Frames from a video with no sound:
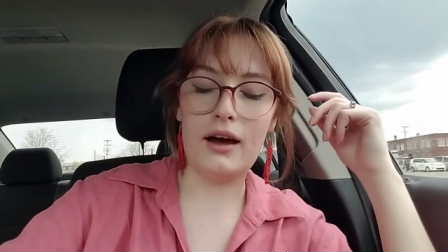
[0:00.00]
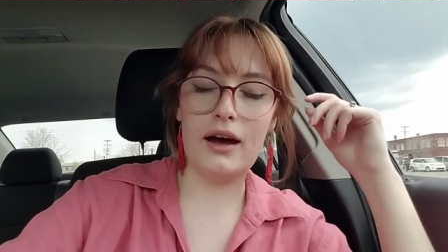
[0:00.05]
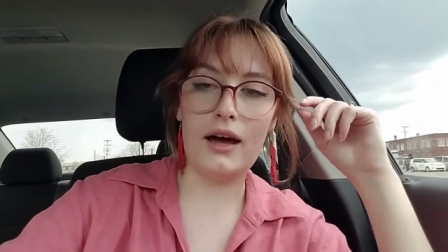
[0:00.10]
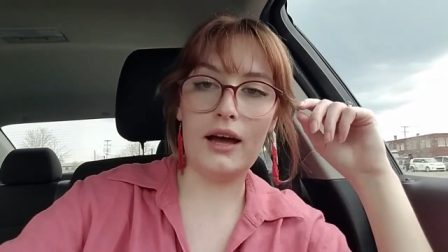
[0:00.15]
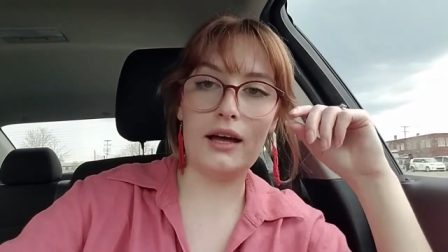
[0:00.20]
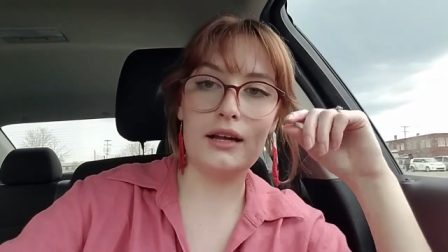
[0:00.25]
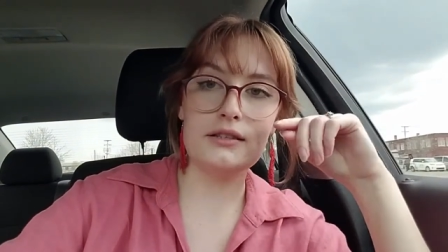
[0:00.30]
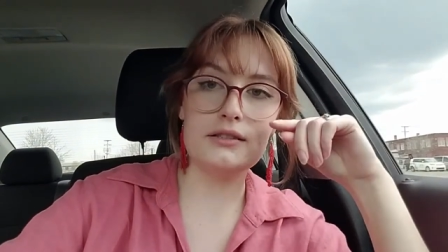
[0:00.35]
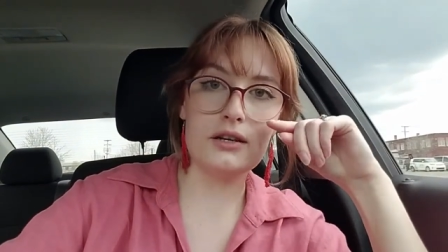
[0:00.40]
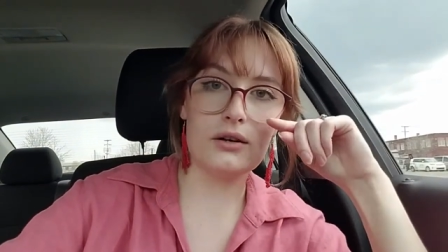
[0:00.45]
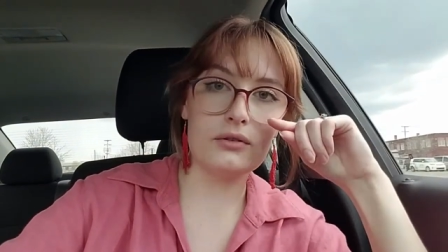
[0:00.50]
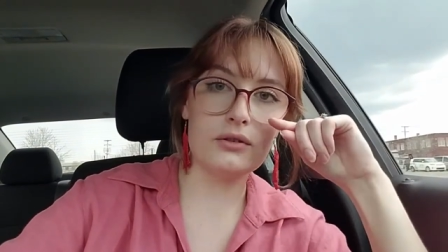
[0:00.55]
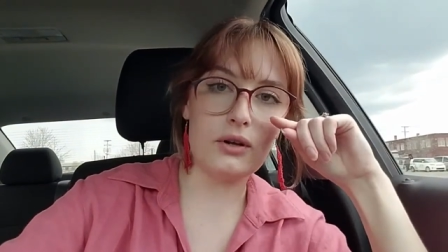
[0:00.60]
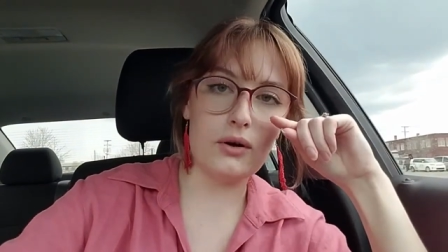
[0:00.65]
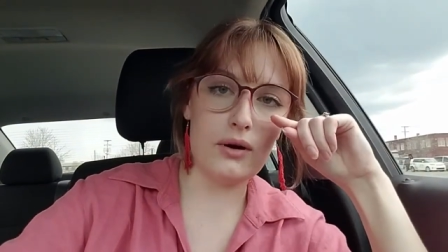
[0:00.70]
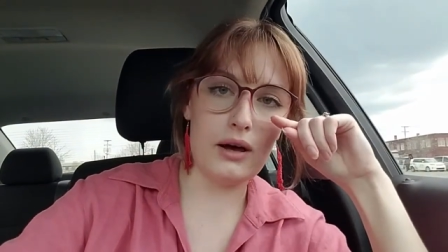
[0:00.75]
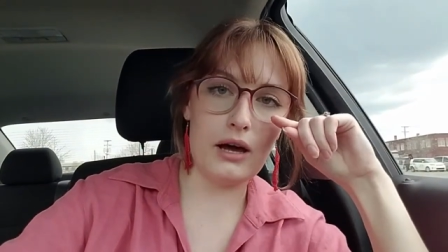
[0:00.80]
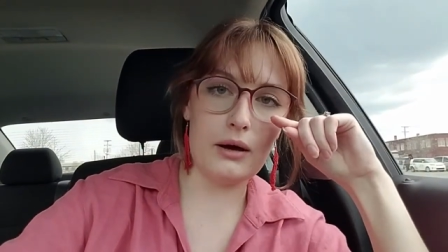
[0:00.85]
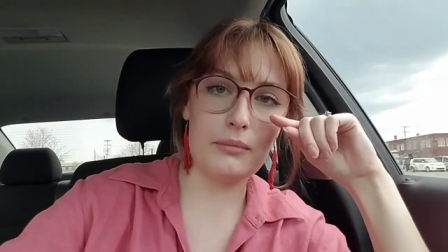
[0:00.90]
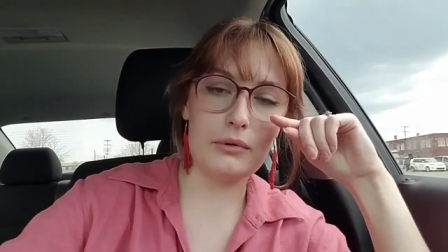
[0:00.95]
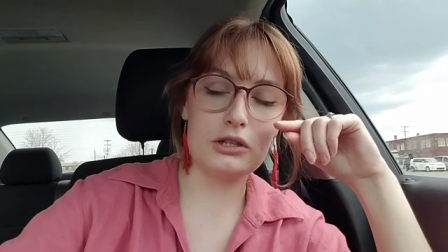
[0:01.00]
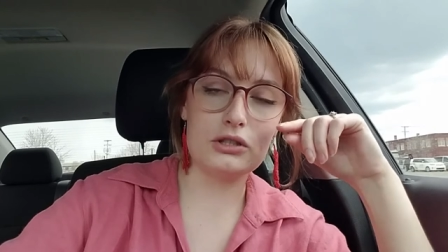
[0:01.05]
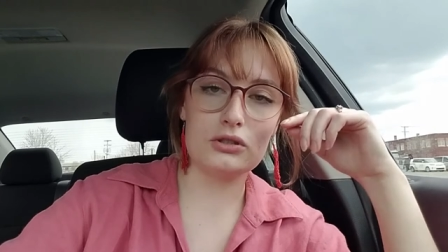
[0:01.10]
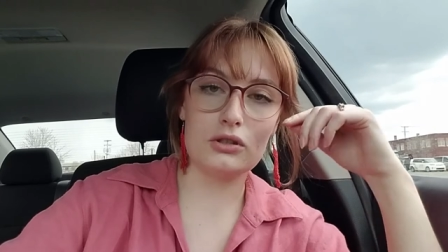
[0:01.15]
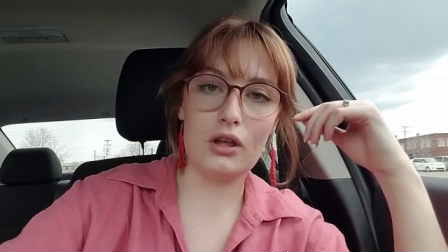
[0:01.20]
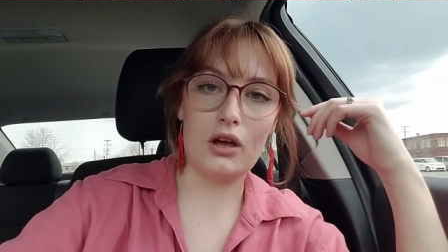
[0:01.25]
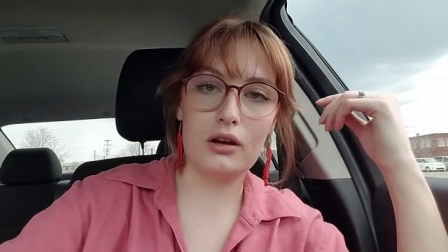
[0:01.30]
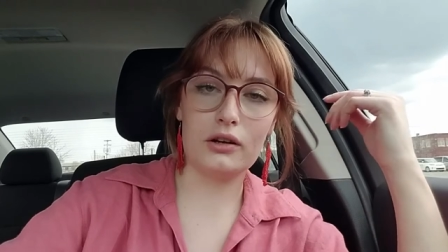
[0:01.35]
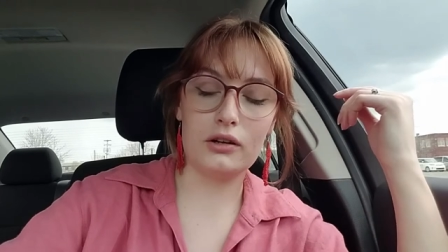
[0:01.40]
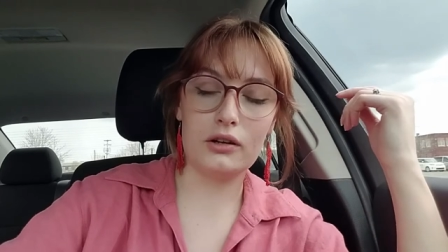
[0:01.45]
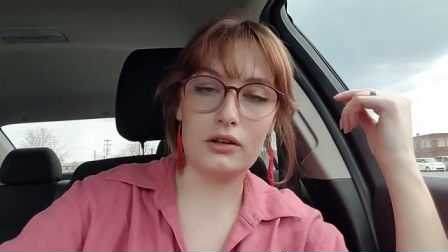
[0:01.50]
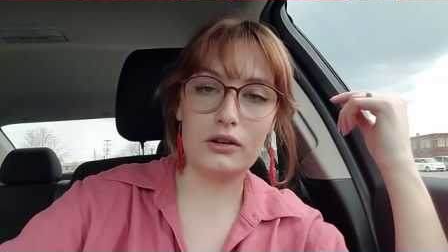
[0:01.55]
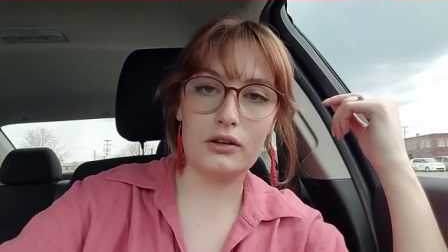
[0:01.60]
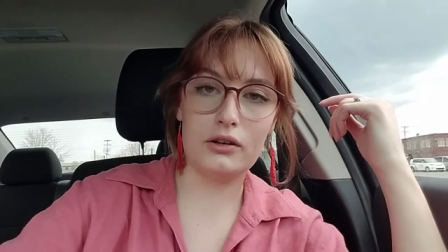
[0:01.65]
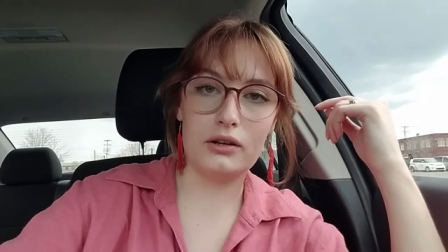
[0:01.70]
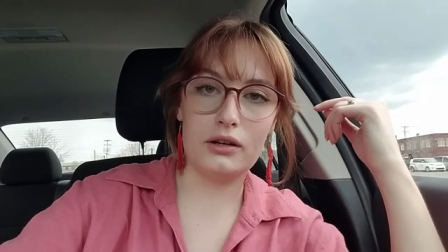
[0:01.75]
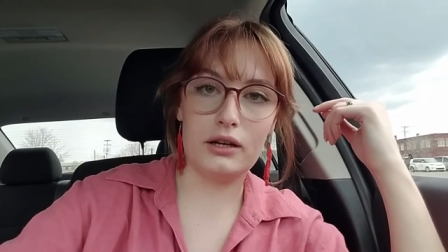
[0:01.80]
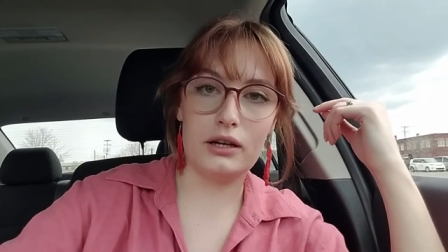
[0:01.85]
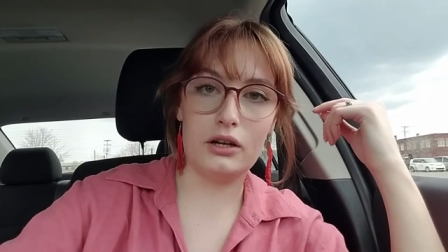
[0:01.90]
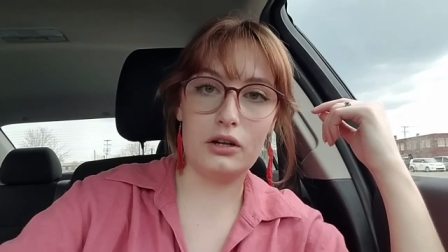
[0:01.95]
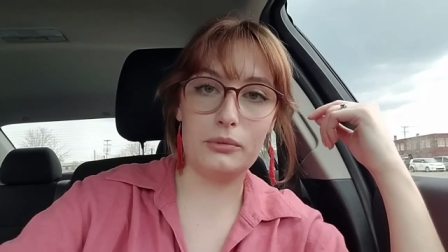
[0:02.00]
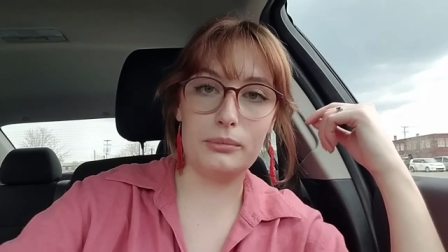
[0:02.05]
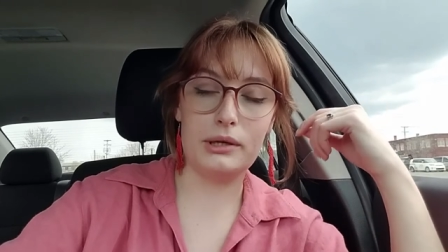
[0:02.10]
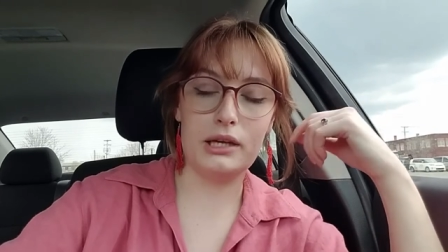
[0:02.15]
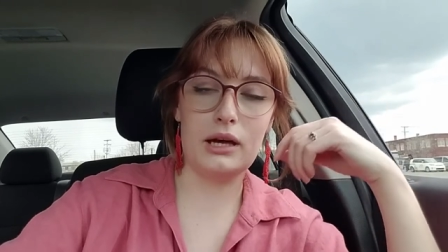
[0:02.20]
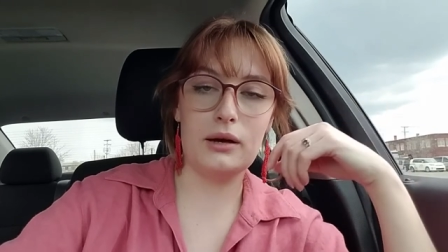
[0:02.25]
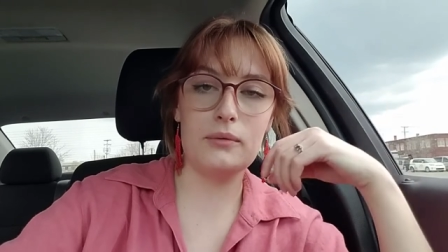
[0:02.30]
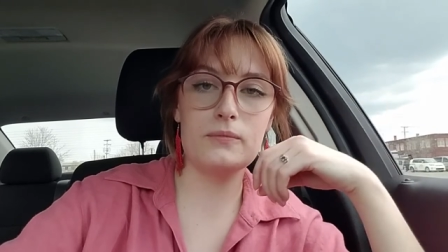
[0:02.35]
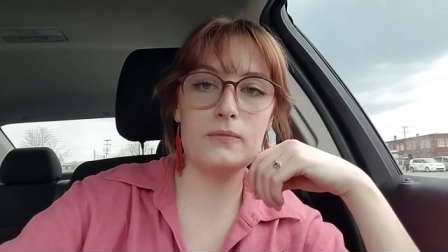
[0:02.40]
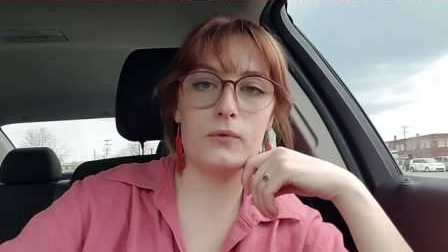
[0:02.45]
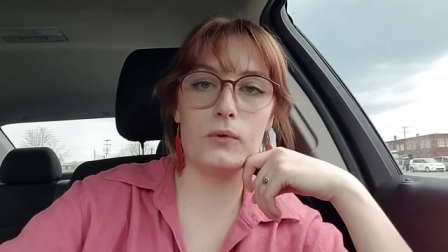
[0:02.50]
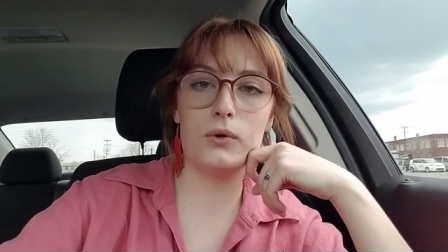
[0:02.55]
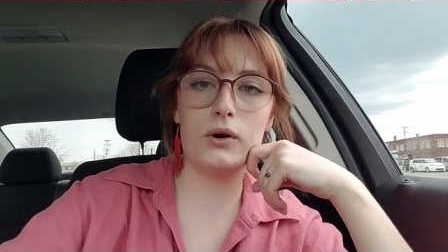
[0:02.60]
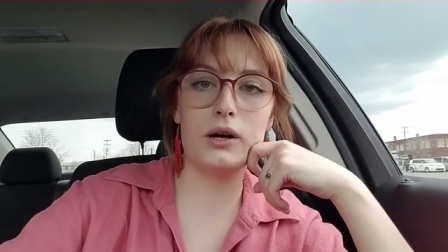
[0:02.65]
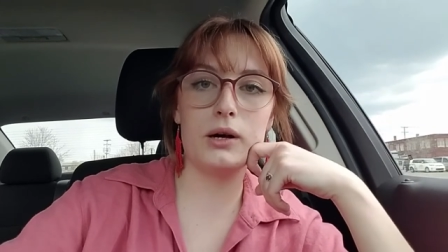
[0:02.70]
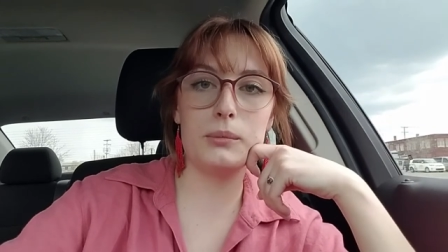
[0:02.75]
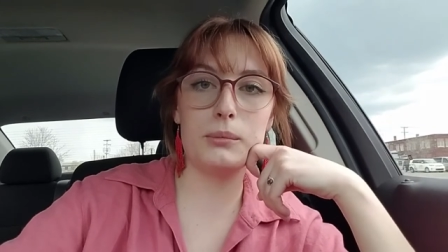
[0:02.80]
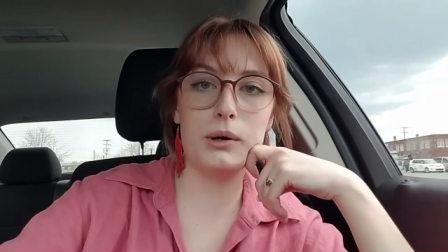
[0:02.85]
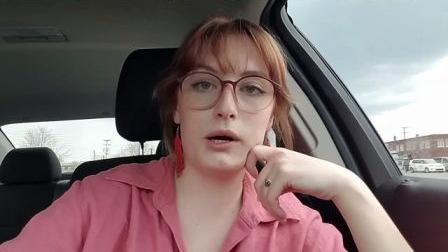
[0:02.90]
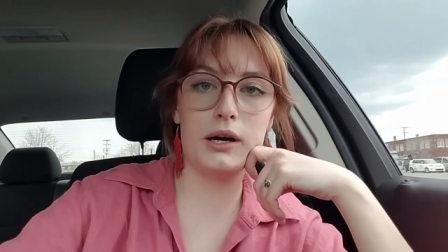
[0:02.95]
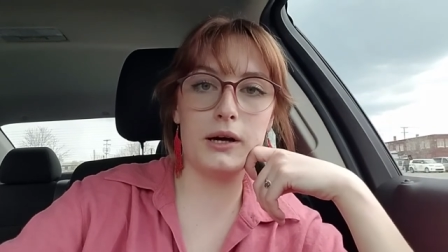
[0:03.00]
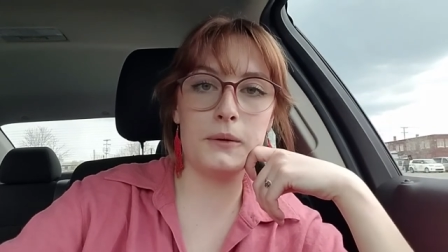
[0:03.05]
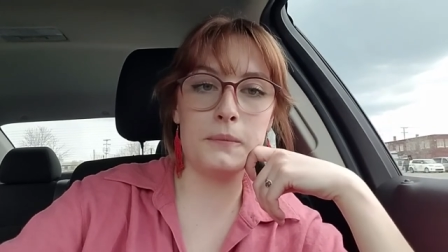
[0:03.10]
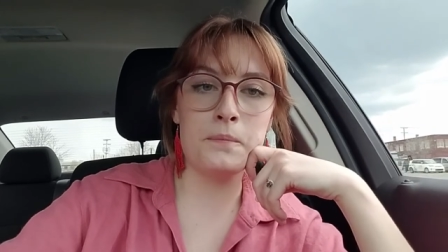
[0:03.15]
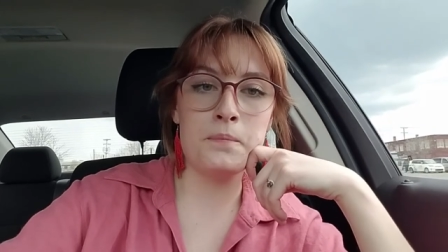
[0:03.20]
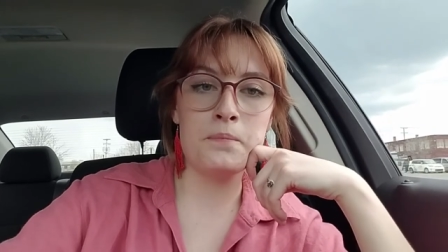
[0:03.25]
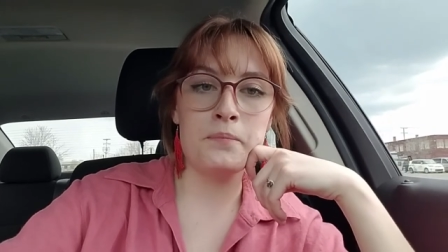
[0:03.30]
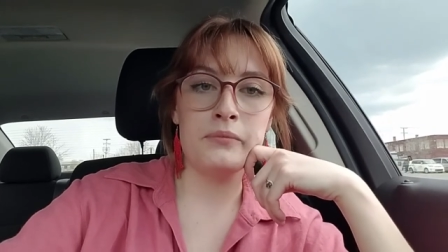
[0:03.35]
I don't know how much longer it'll be up for, but